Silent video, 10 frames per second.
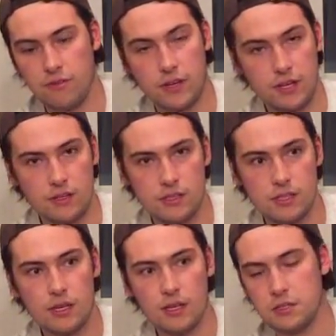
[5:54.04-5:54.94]
for
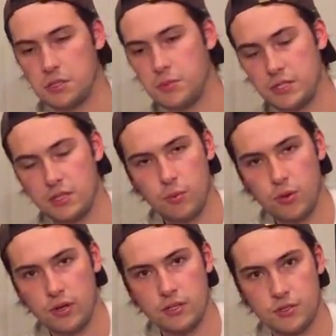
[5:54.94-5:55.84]
kills. It's especially
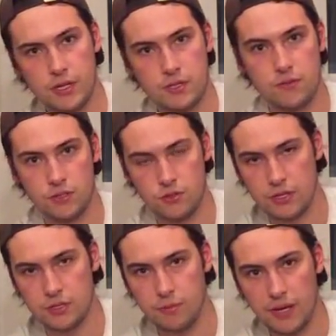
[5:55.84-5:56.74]
important in Tracer versus
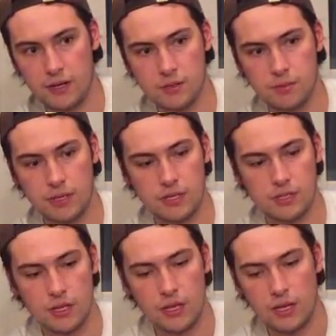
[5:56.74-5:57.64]
Tracer battles,
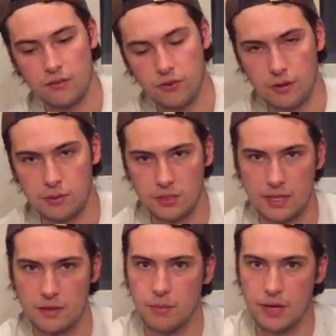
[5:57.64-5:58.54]
because if you're able to
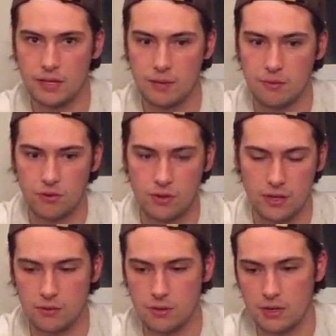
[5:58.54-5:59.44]
land the melee before
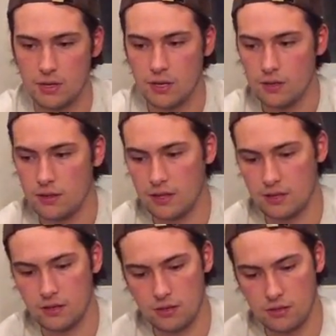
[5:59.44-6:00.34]
the other one,
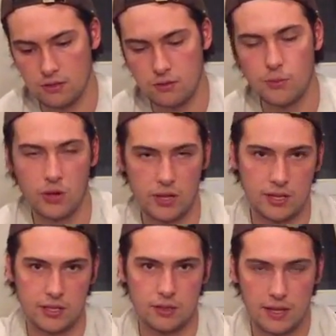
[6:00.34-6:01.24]
then you're
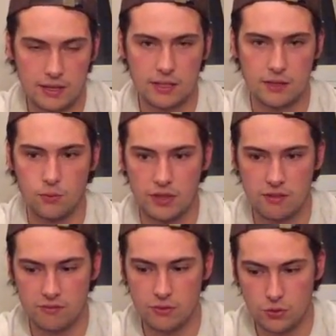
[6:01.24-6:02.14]
more likely to win
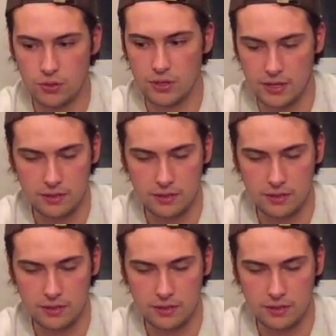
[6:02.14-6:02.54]
the duel